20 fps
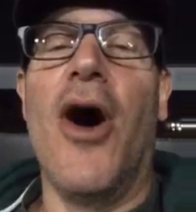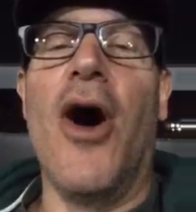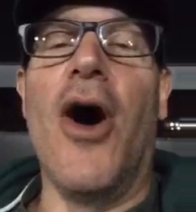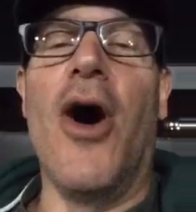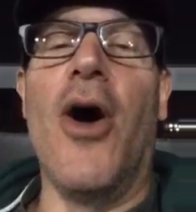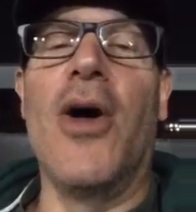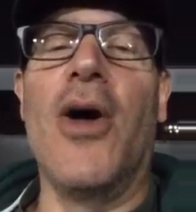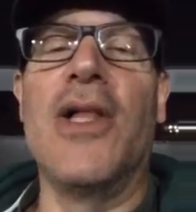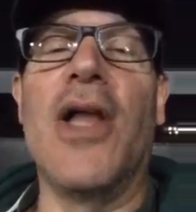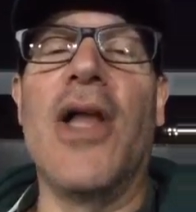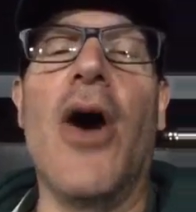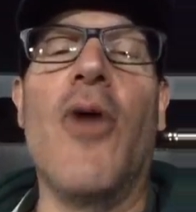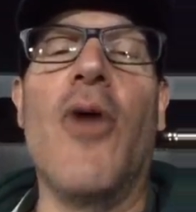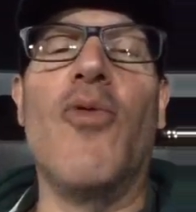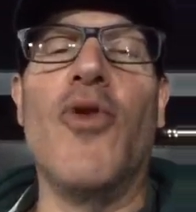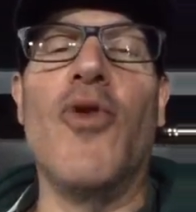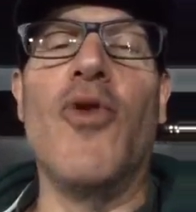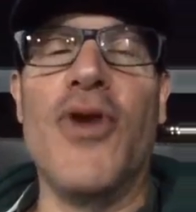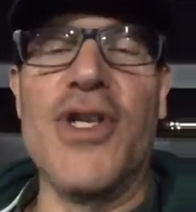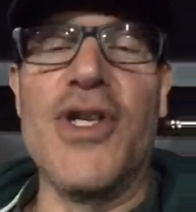Oh, I
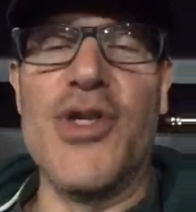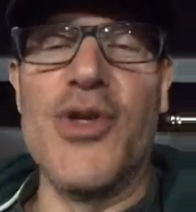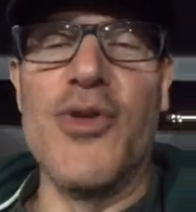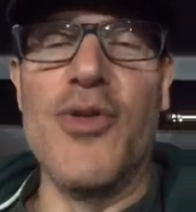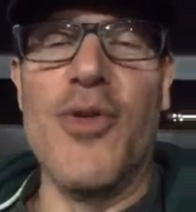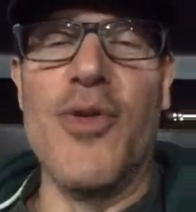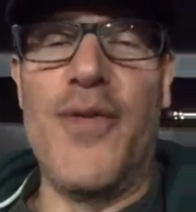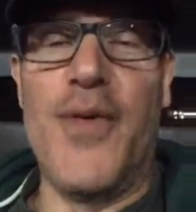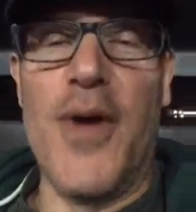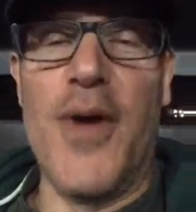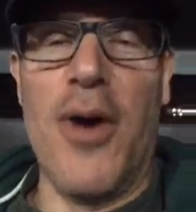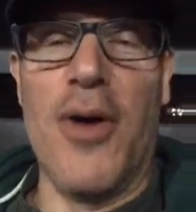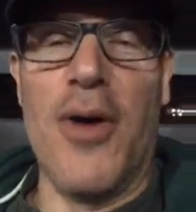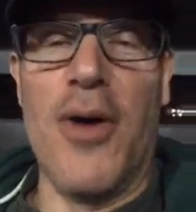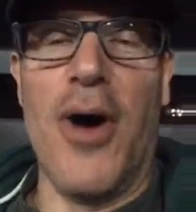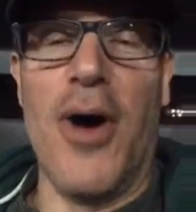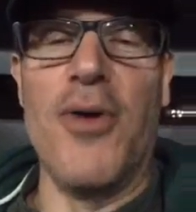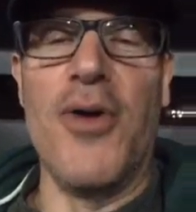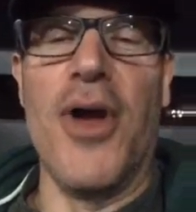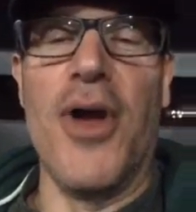ruined his new phone.
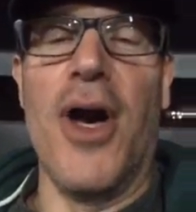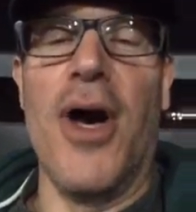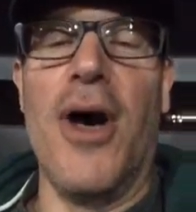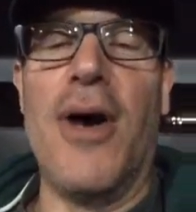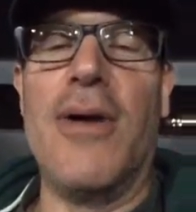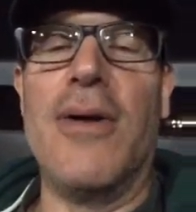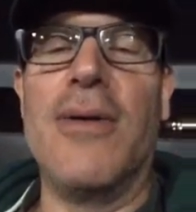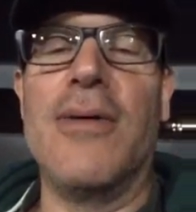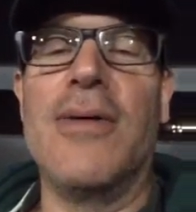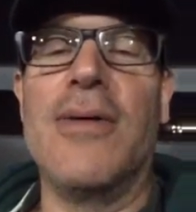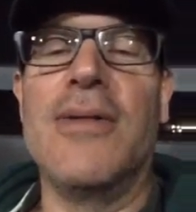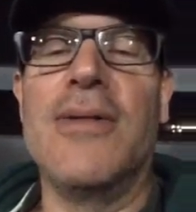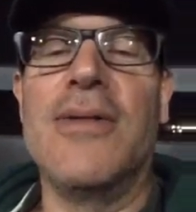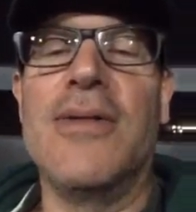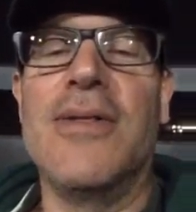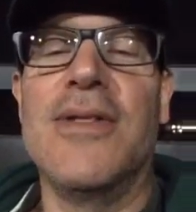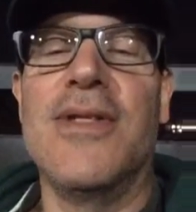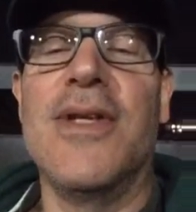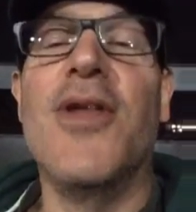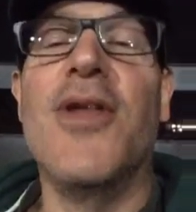Oh no,
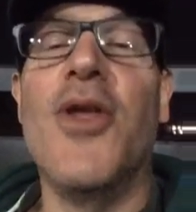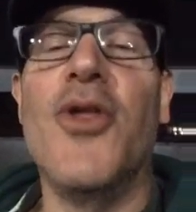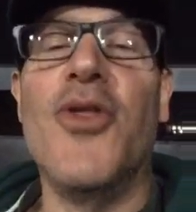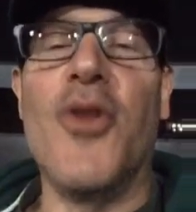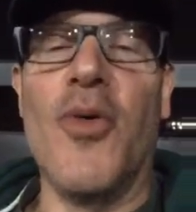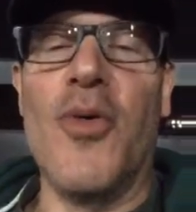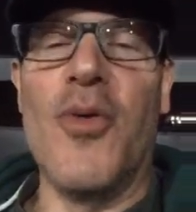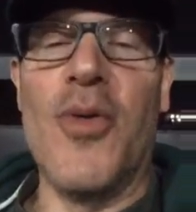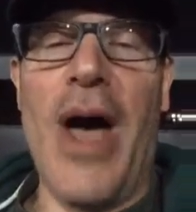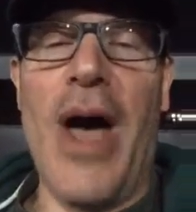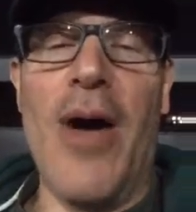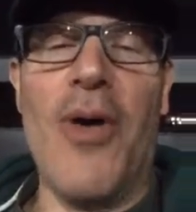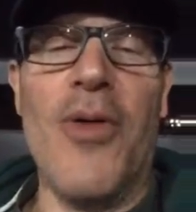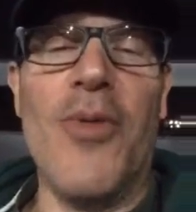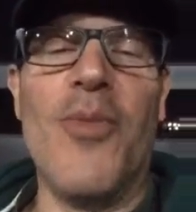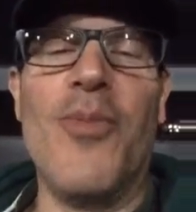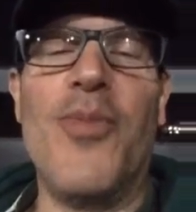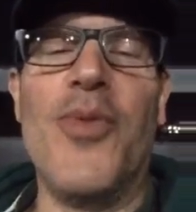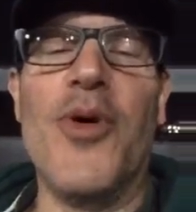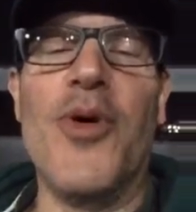the uh,
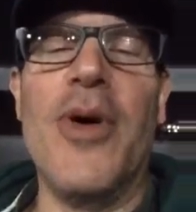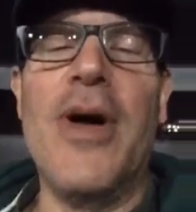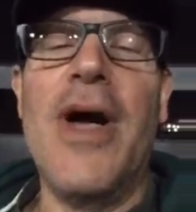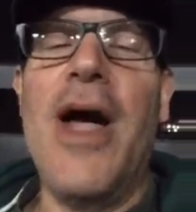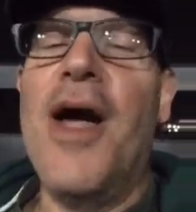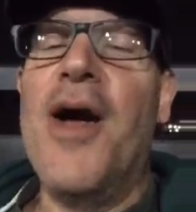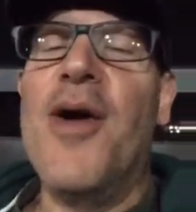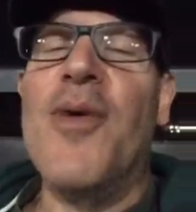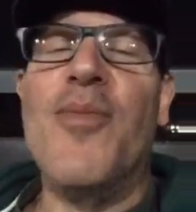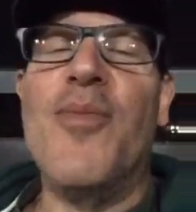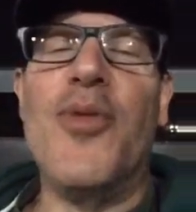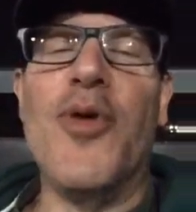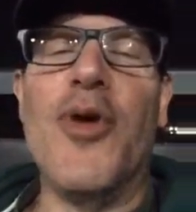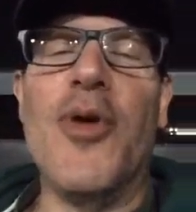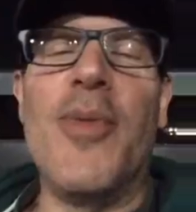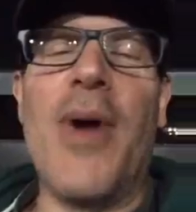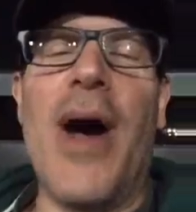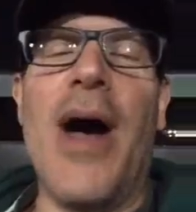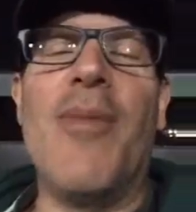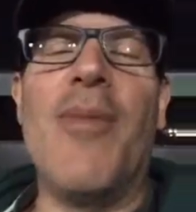boop,
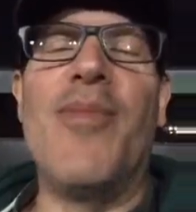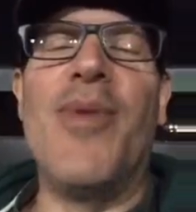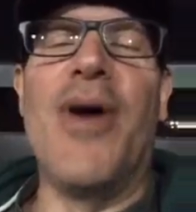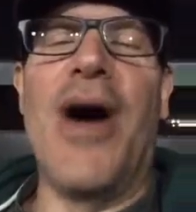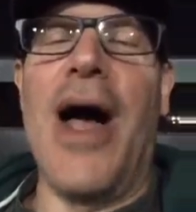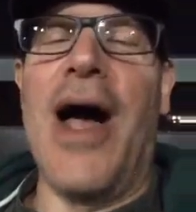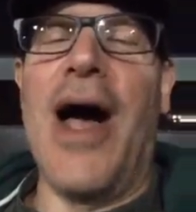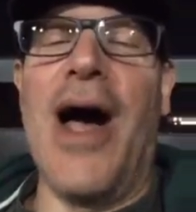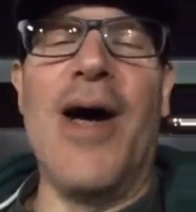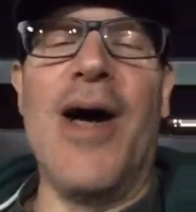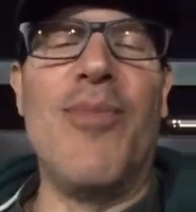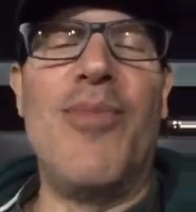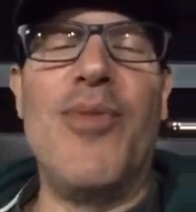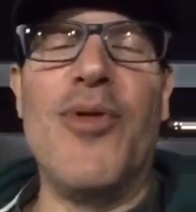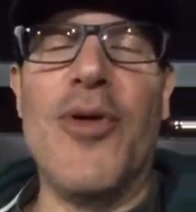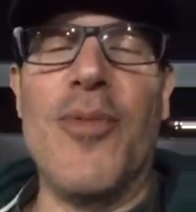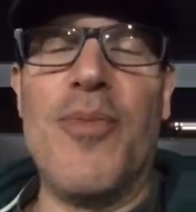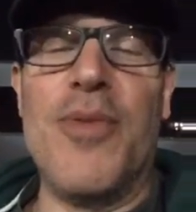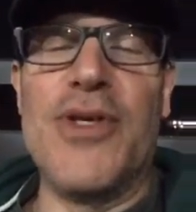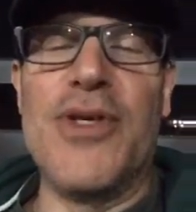boop, uh, I, I,
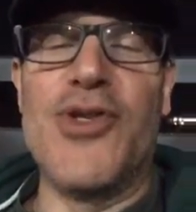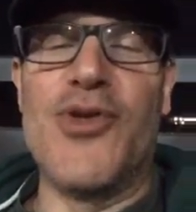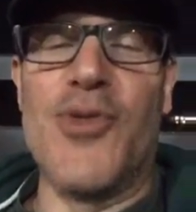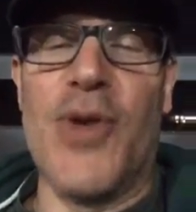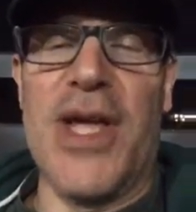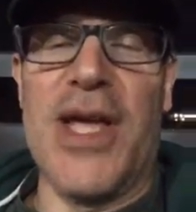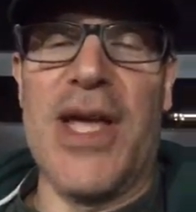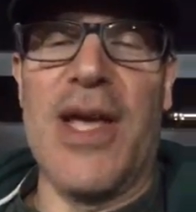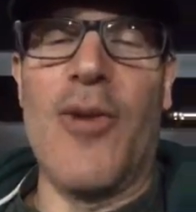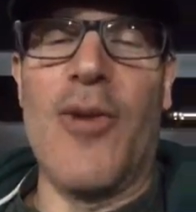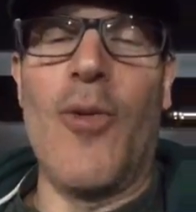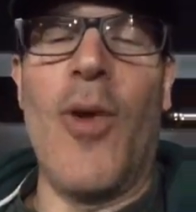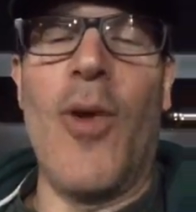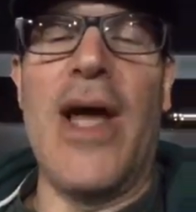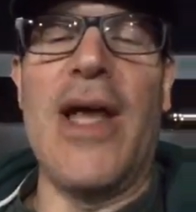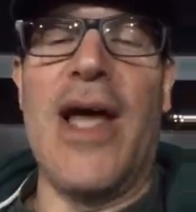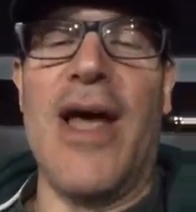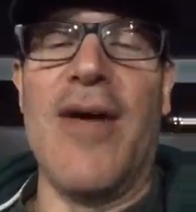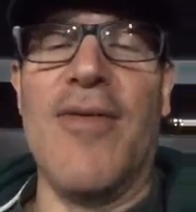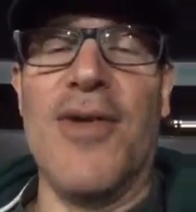boop was drinking
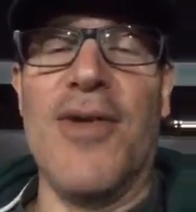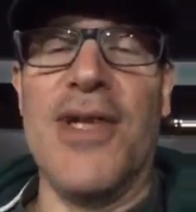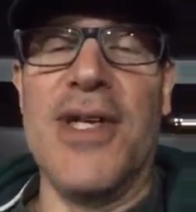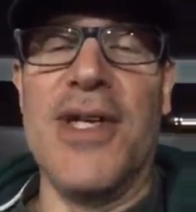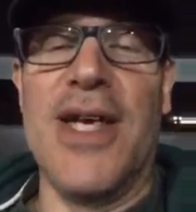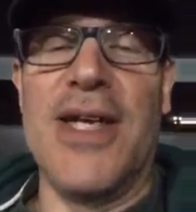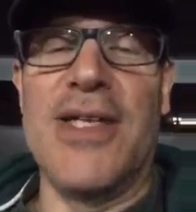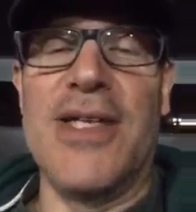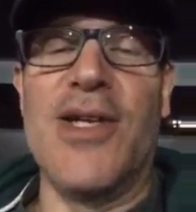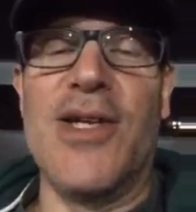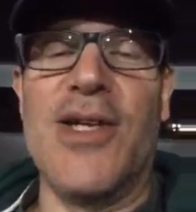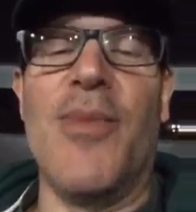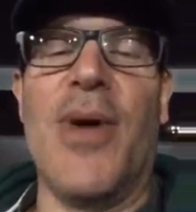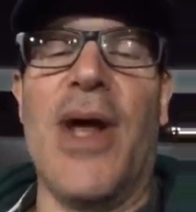quite heavily yesterday.